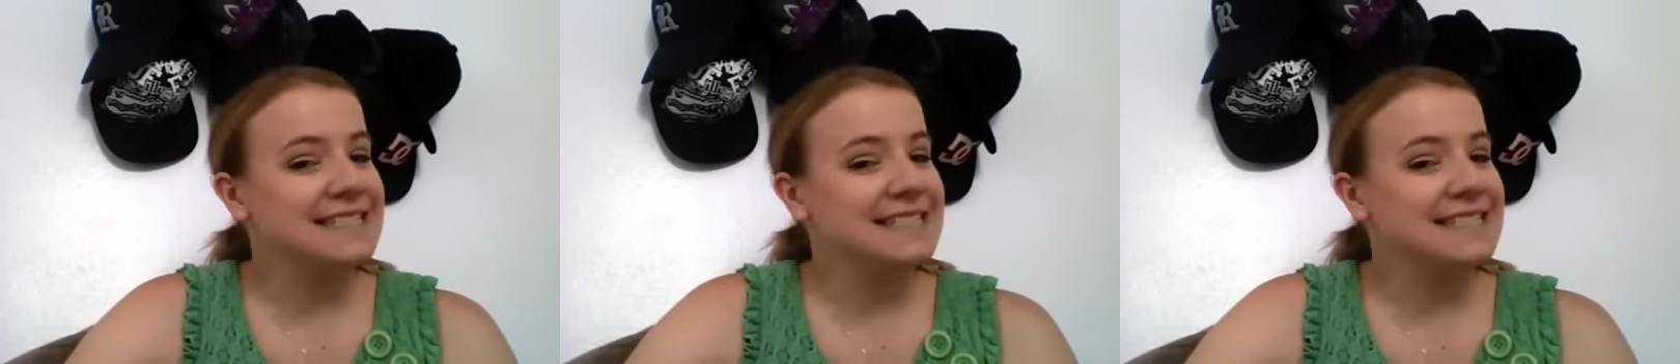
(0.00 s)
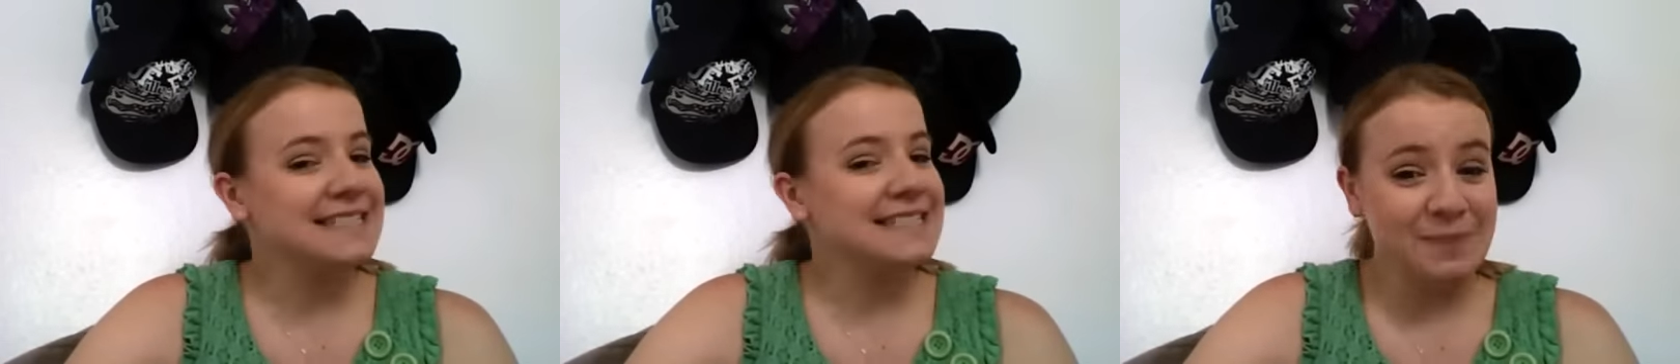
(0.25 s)

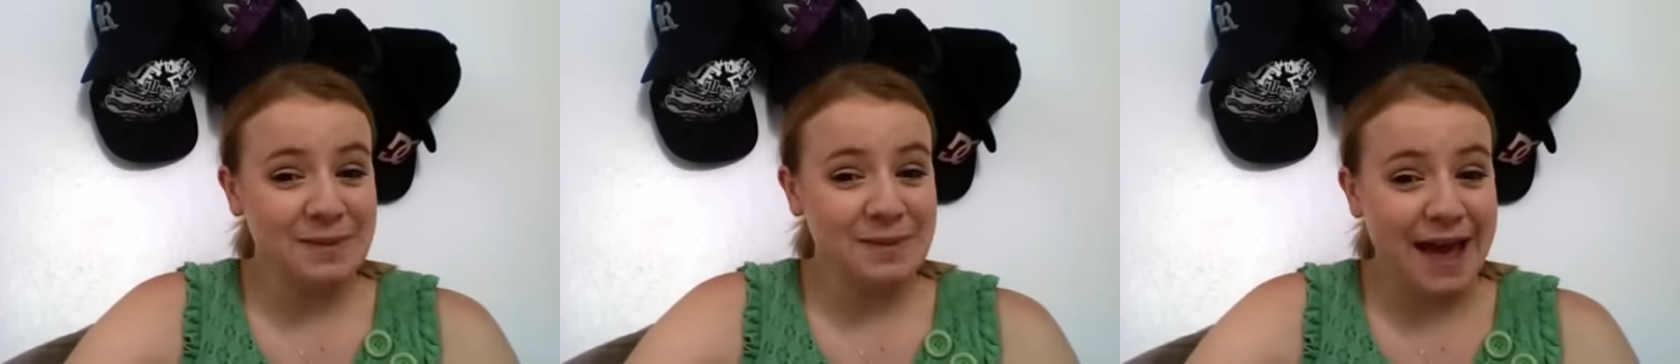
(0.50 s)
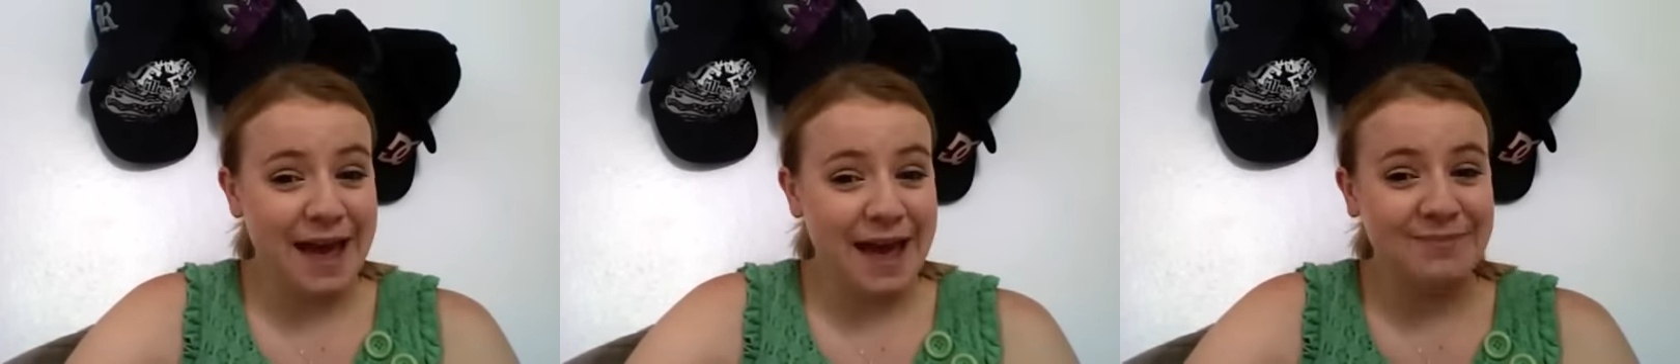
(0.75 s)
So
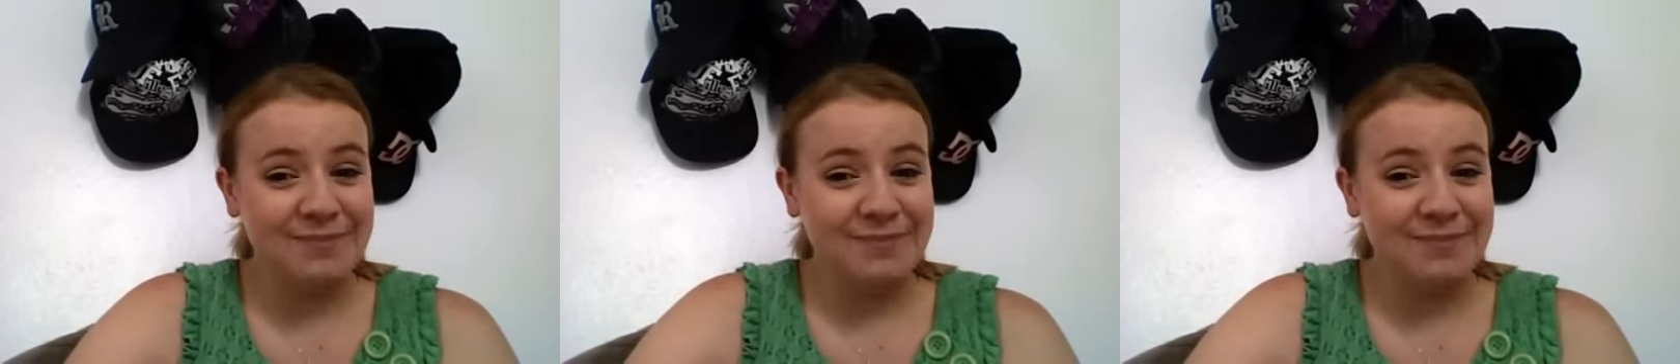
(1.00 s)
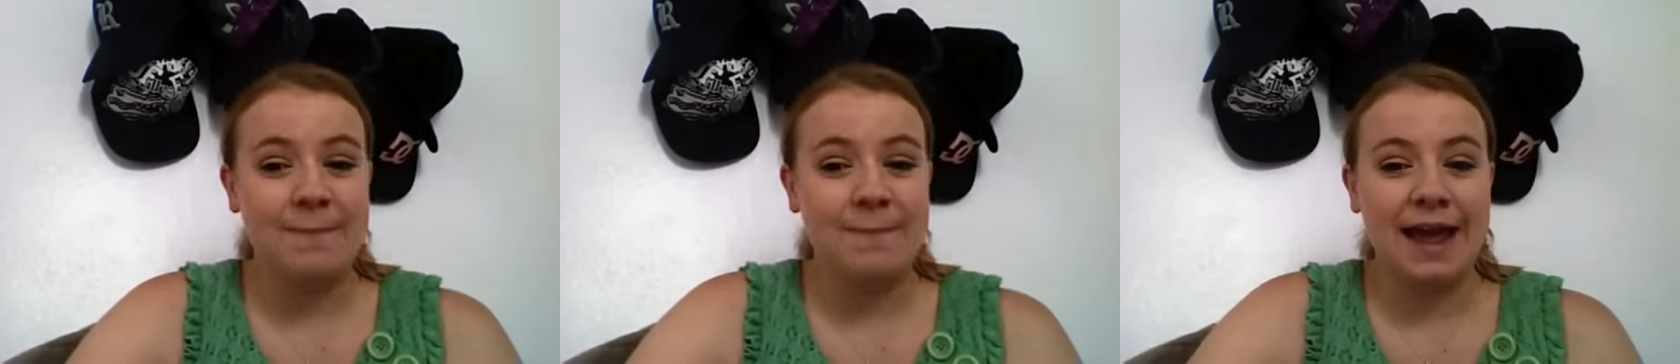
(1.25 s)

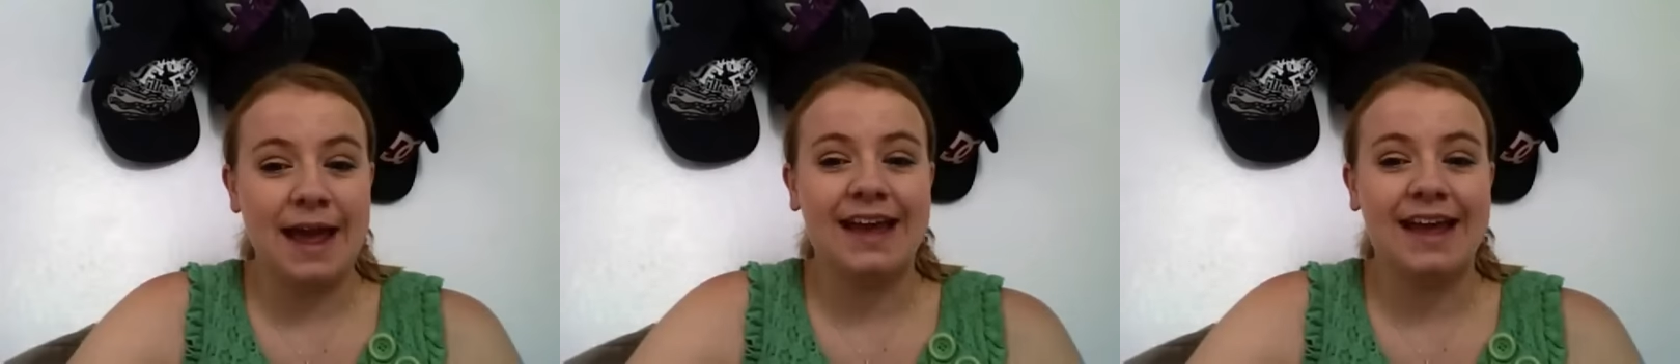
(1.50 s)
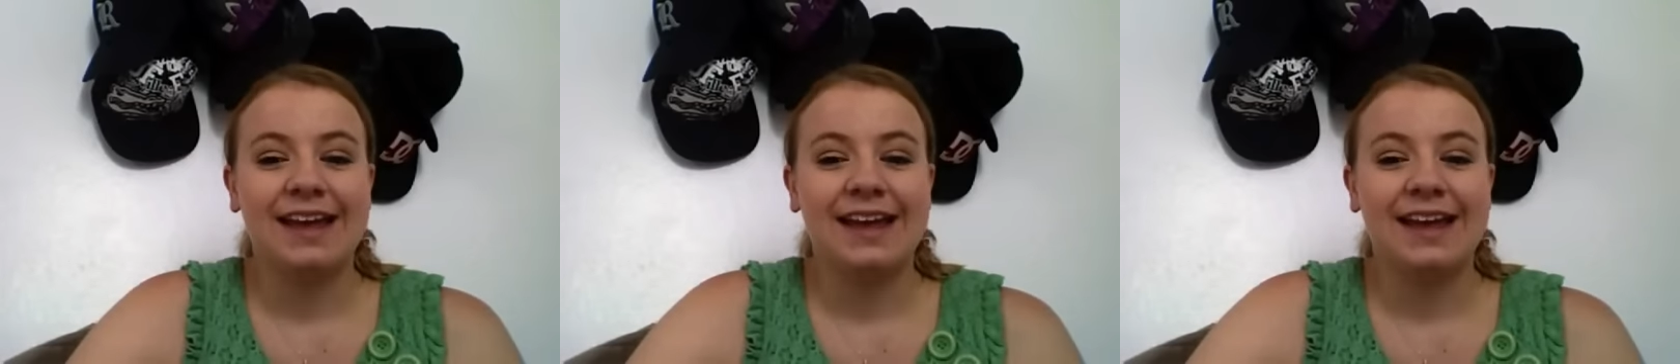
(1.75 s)

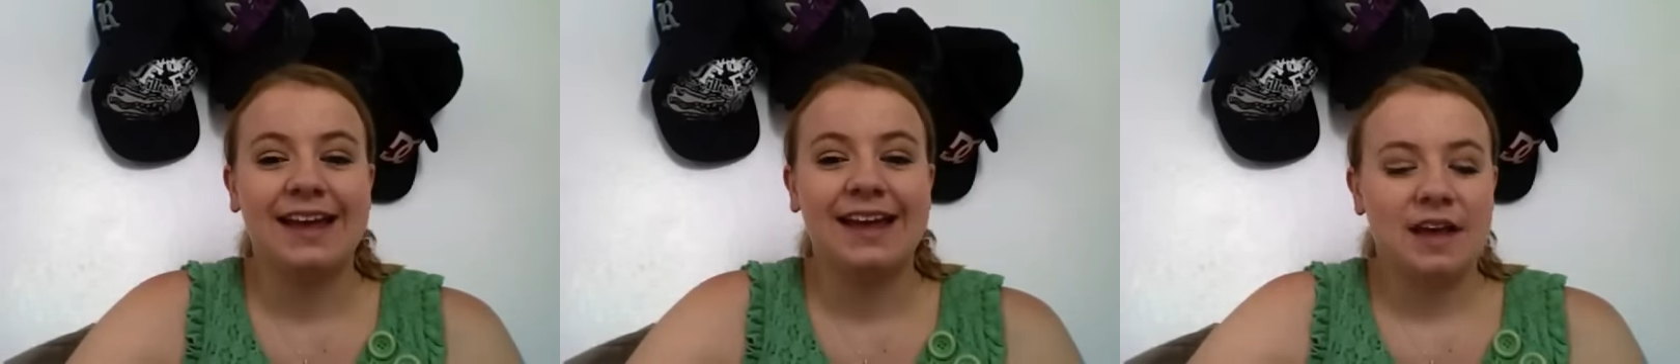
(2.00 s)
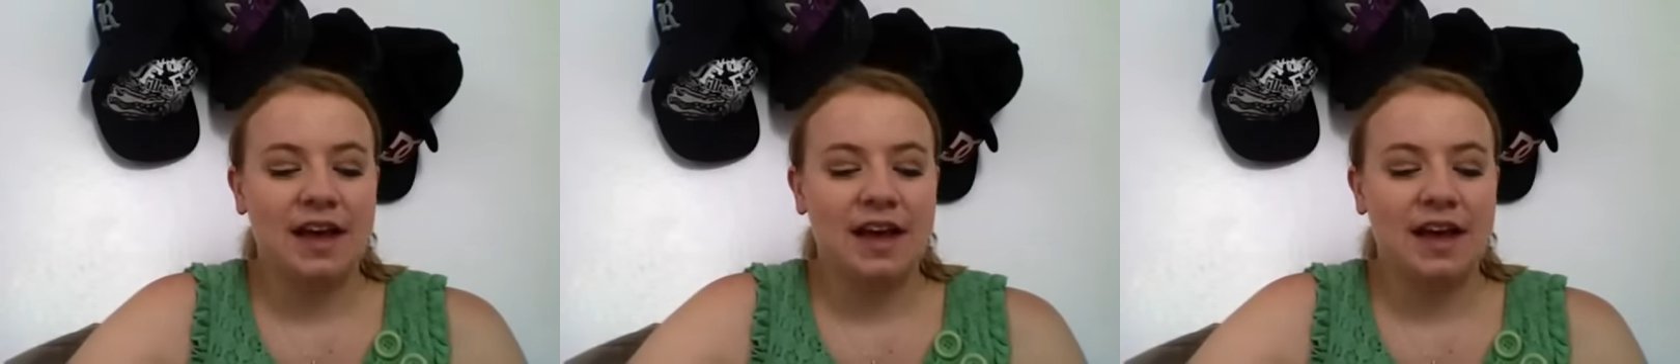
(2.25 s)
please don't
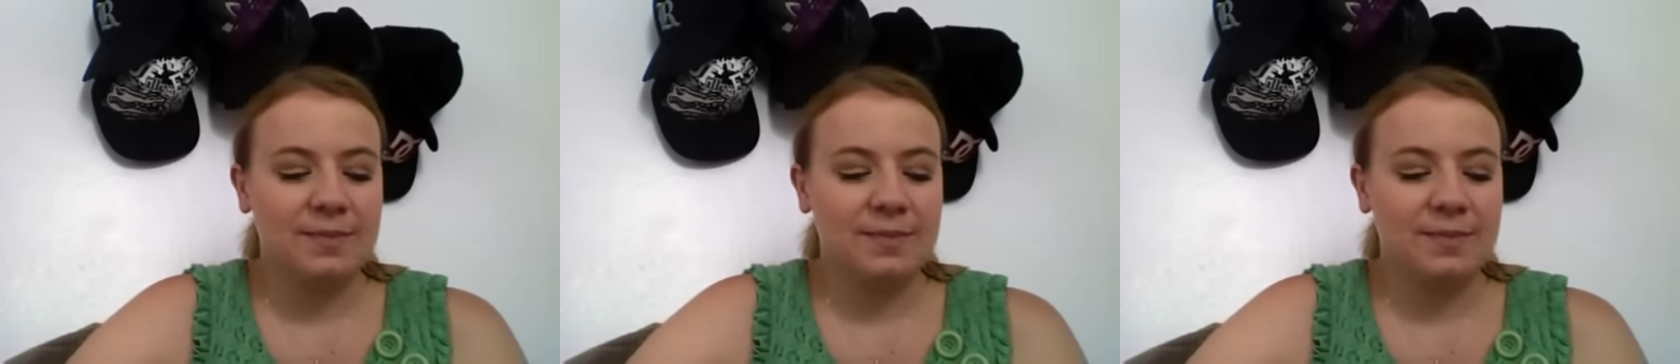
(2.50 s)
be mad,